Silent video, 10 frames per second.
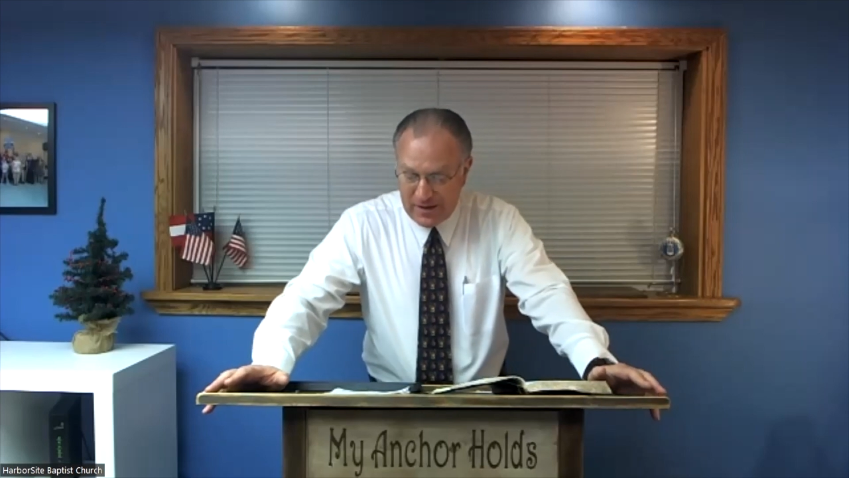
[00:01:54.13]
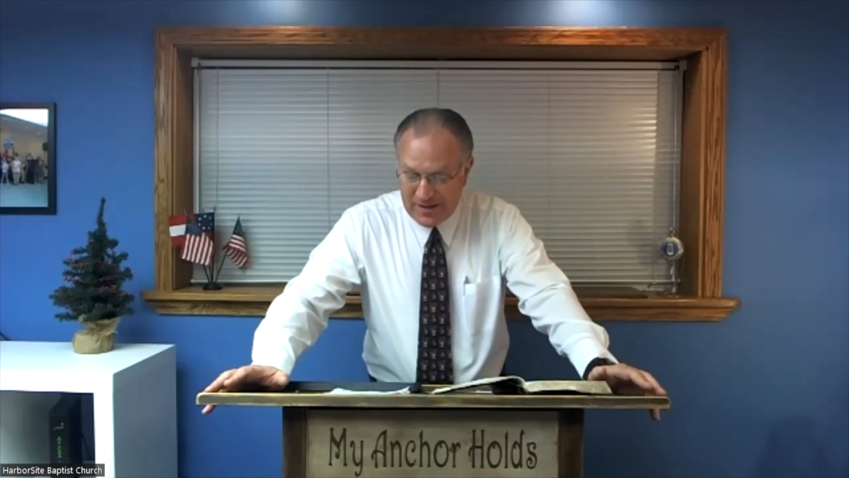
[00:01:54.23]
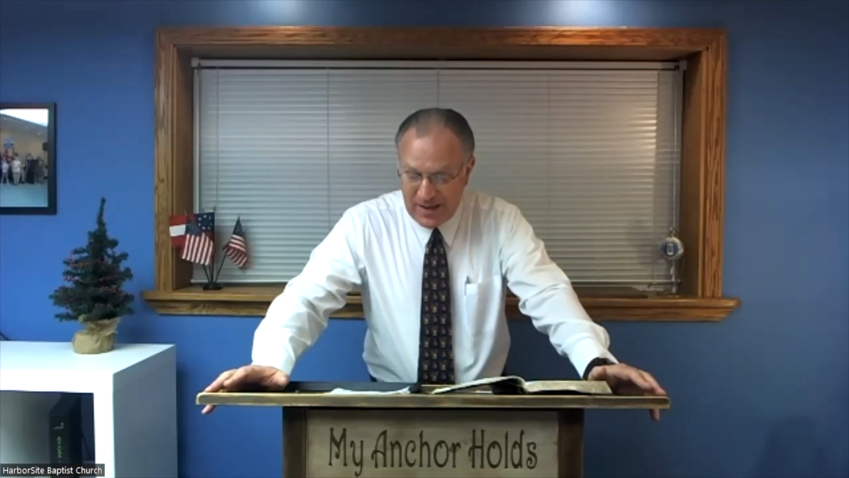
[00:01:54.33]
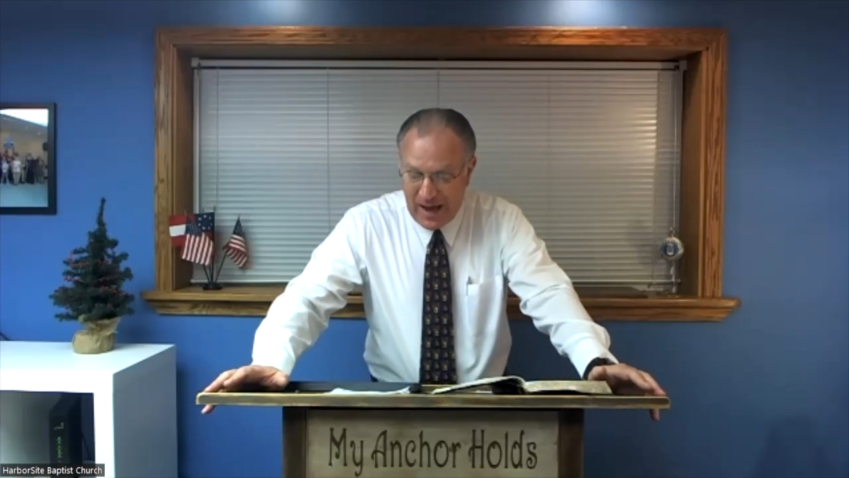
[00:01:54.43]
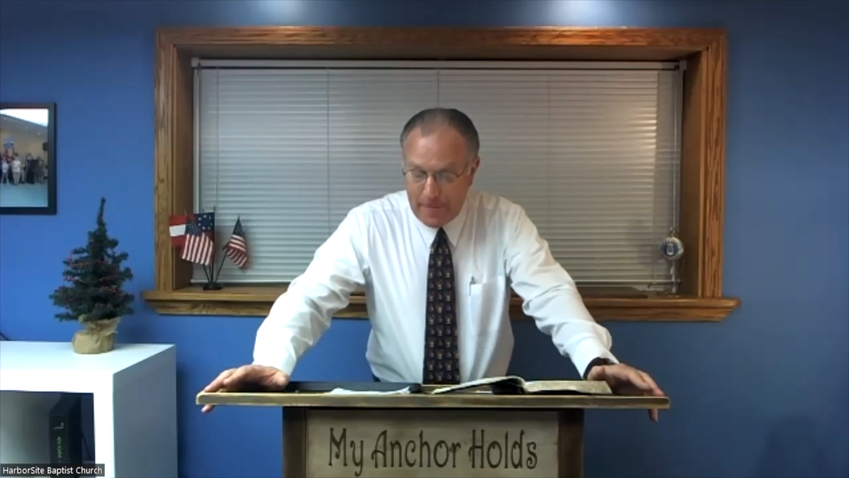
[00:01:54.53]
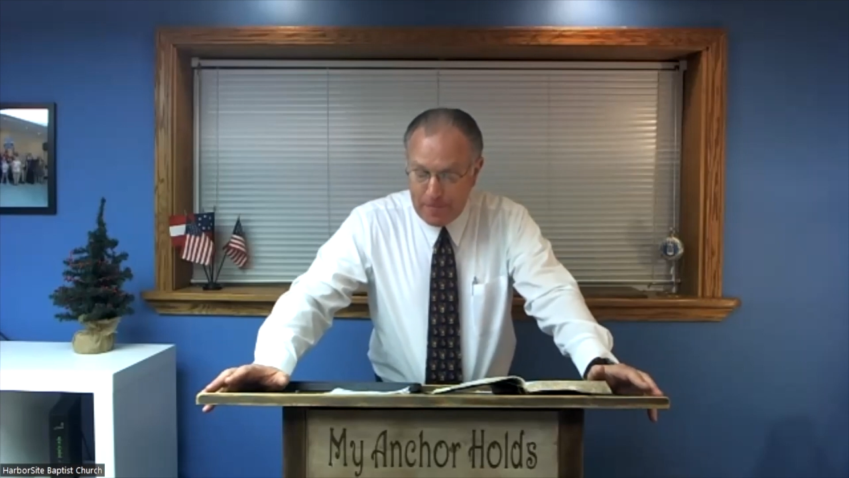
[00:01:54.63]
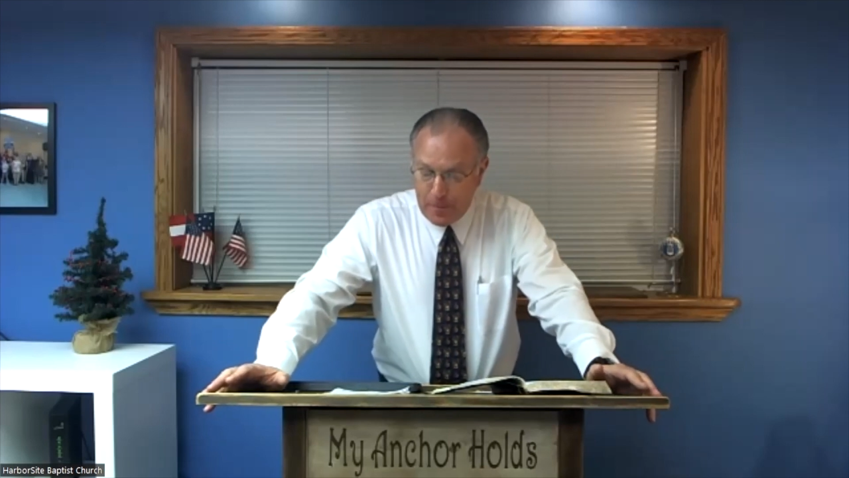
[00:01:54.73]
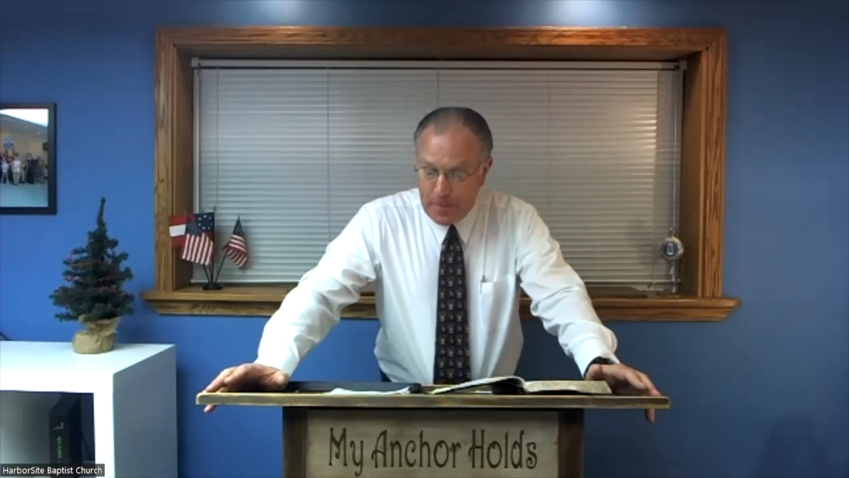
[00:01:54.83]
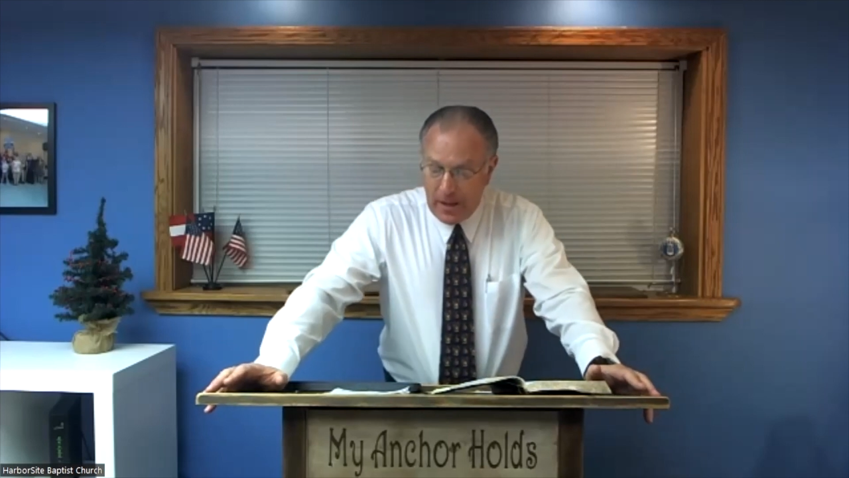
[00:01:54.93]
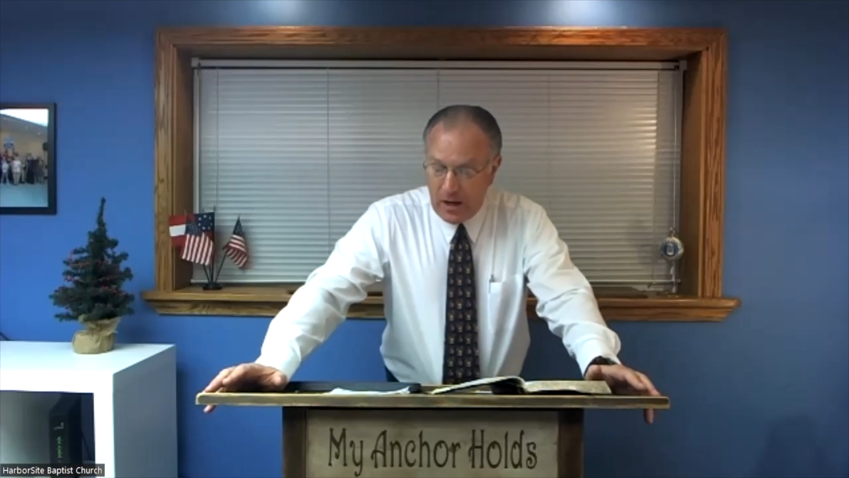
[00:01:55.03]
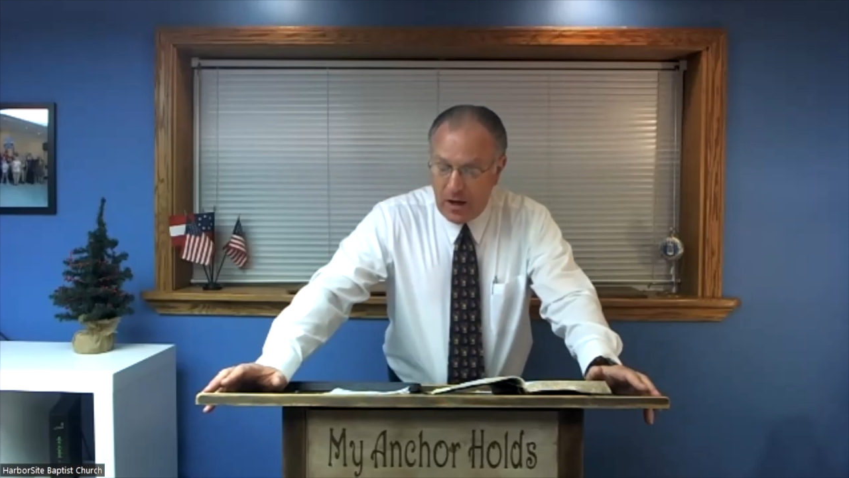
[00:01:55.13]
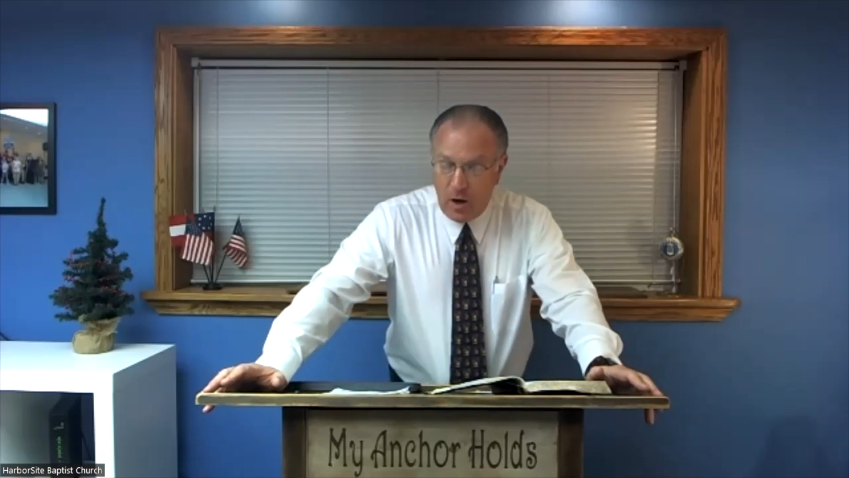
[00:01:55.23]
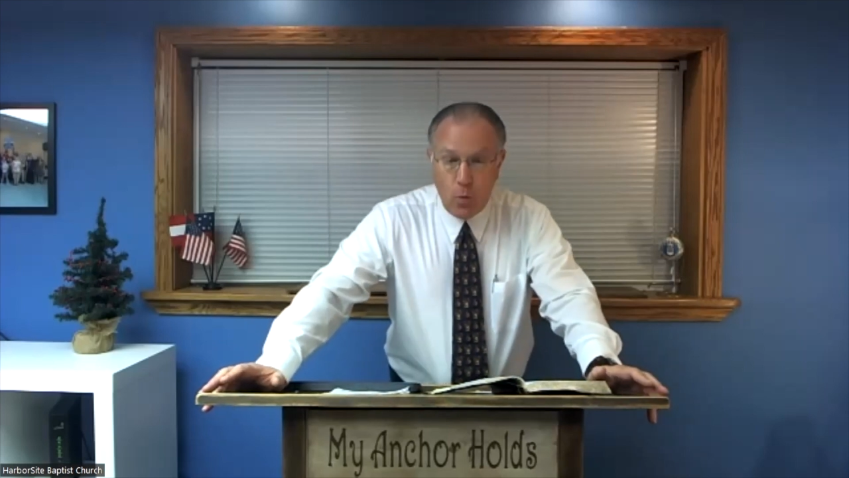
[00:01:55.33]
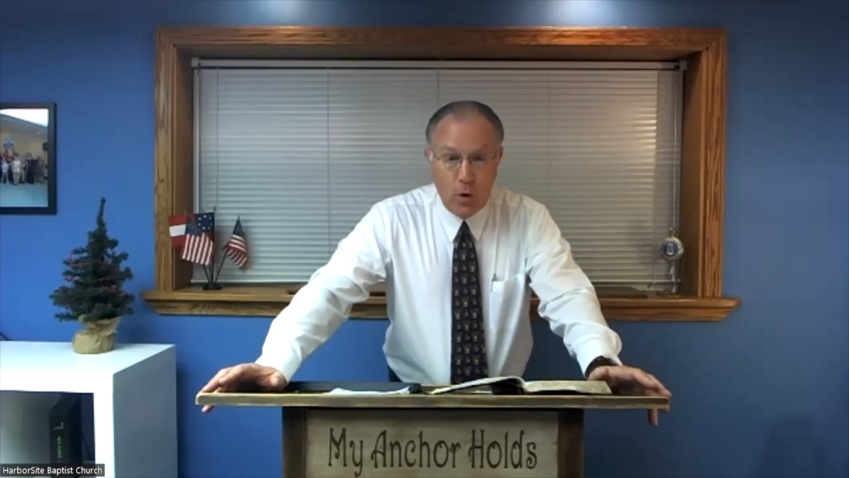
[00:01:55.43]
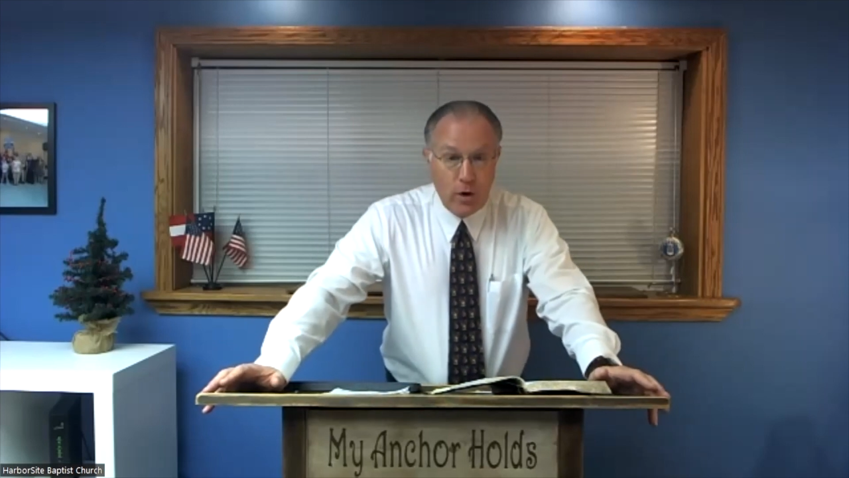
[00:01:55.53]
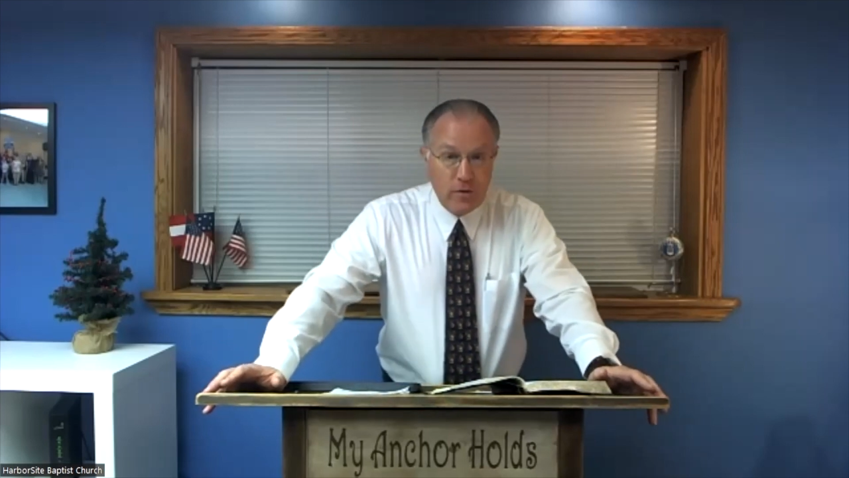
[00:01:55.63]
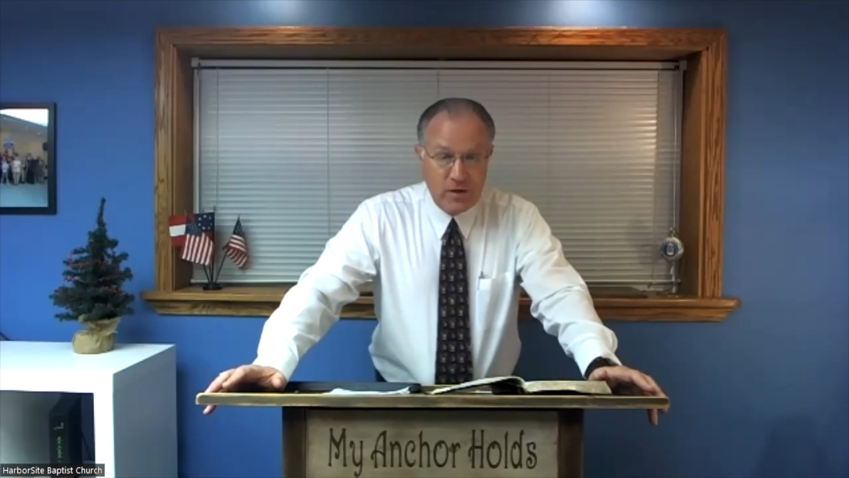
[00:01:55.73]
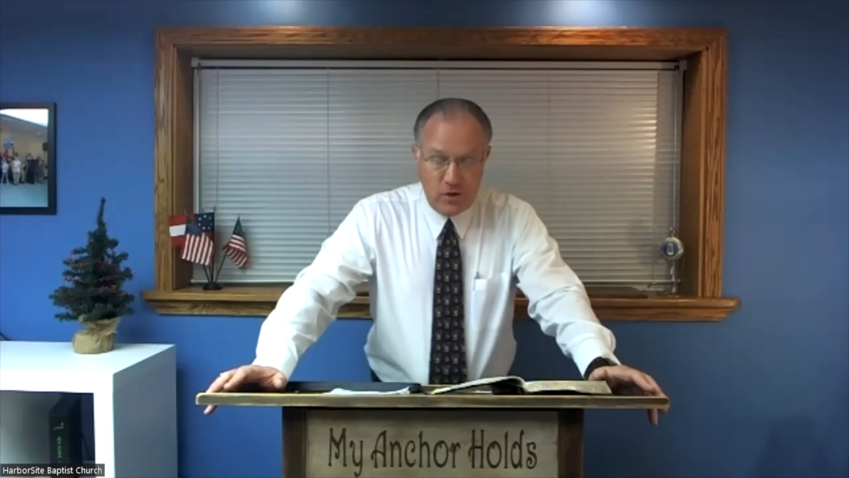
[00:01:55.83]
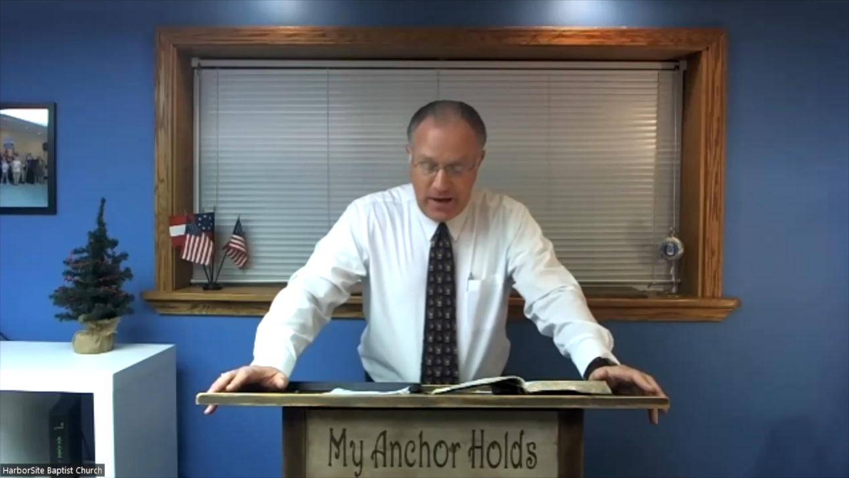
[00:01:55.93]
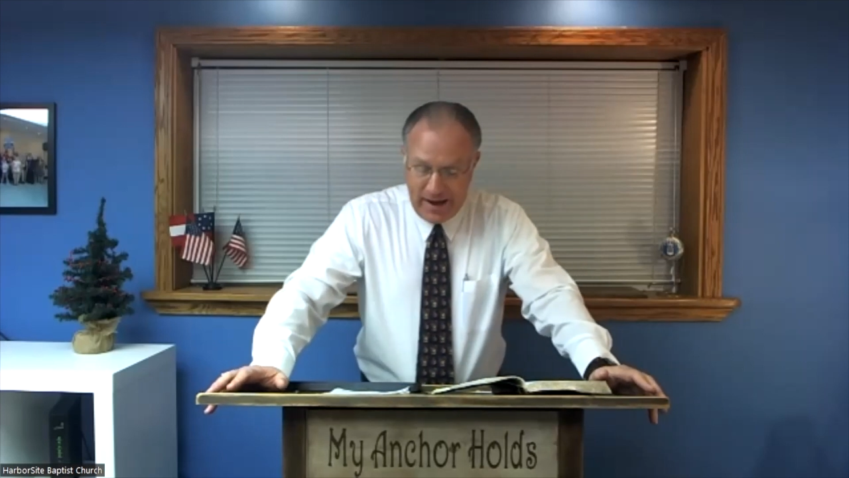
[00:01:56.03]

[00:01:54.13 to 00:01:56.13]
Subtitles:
It's not a work that you